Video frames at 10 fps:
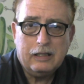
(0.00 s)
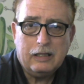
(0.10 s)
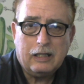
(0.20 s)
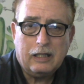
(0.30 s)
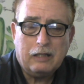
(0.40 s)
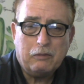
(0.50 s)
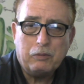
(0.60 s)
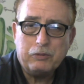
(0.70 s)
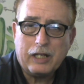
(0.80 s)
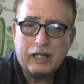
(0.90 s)
What
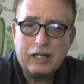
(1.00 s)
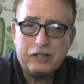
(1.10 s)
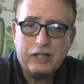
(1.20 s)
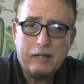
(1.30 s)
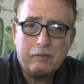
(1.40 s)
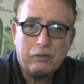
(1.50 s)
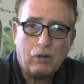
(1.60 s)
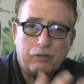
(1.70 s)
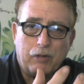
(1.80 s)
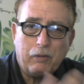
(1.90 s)
was that guy's name that
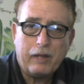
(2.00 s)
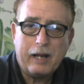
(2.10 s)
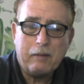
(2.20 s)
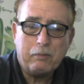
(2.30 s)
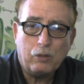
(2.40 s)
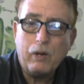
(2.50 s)
walked around with a hamburger?